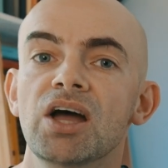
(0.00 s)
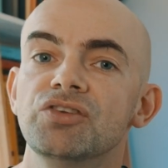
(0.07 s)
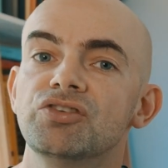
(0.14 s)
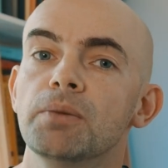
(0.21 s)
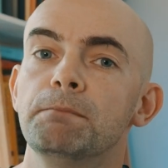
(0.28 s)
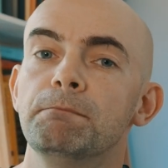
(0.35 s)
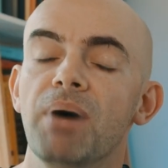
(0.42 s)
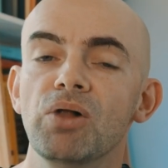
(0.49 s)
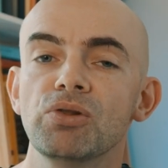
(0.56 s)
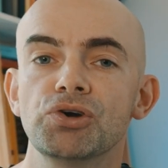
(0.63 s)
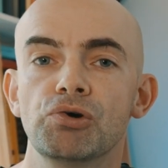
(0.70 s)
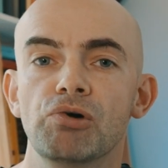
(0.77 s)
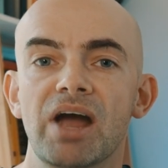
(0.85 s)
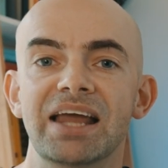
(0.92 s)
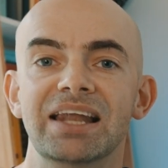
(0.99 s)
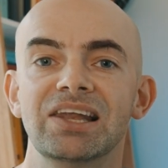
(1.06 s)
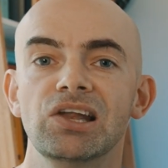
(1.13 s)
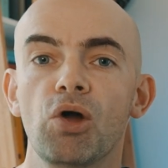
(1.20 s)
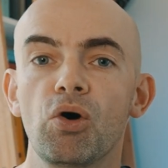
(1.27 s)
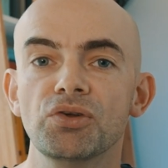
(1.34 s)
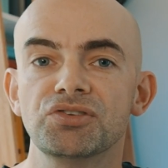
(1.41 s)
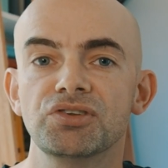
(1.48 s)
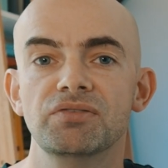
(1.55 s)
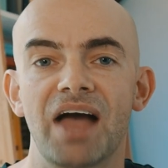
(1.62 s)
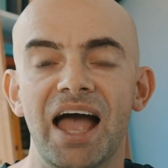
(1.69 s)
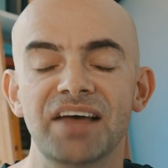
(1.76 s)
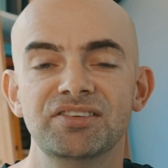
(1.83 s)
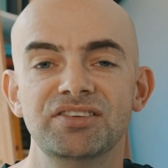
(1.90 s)
to bulk create lots of
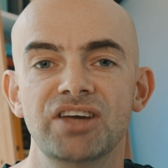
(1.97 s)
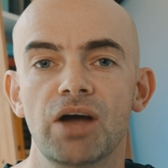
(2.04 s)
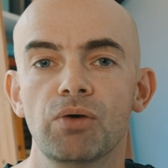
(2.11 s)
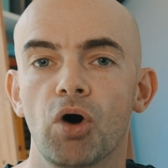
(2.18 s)
SEO